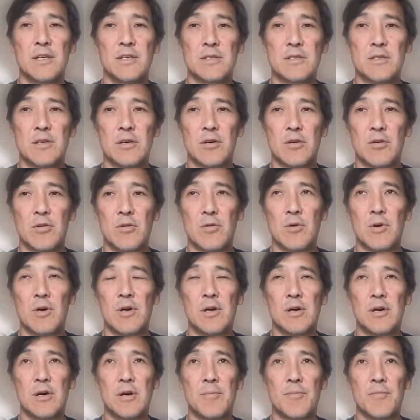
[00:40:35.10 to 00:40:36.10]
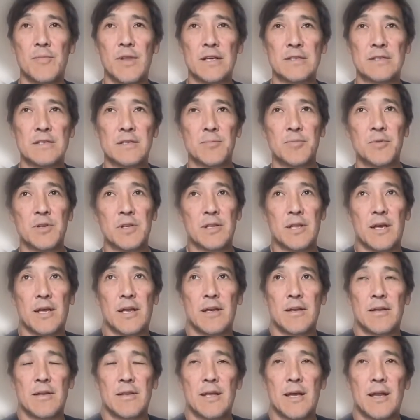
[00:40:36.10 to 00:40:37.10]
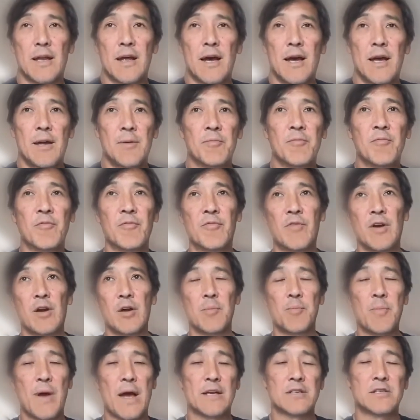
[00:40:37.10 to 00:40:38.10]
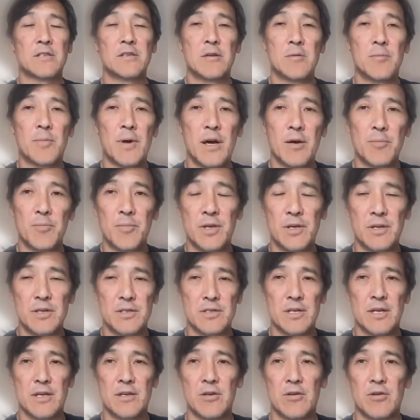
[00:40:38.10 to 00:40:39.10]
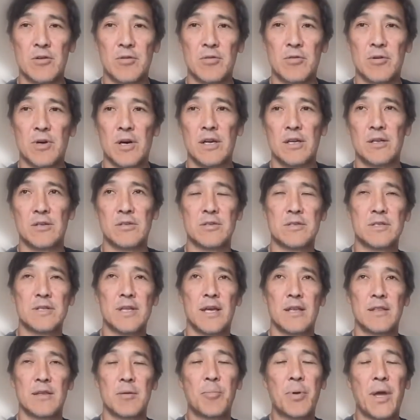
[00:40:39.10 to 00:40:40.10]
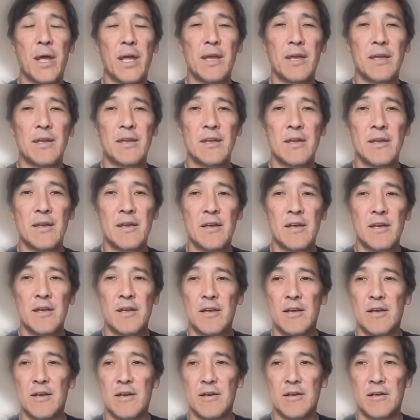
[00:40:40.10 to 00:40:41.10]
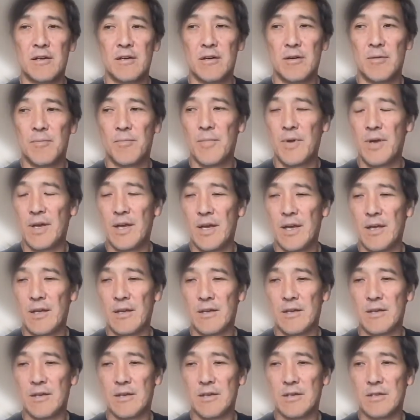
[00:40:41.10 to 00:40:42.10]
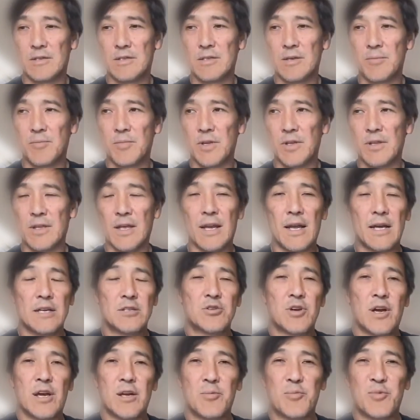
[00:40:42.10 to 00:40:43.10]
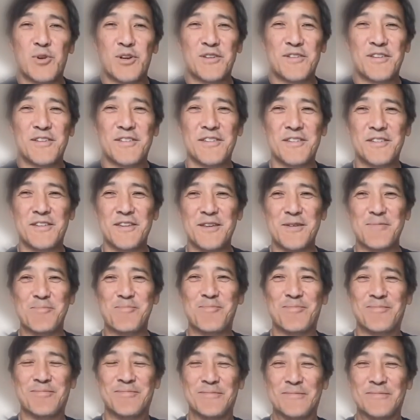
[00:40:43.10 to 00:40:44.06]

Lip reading: So that's something that I'm very passionate about, because I understand the pain, and something that I try to bring to the team.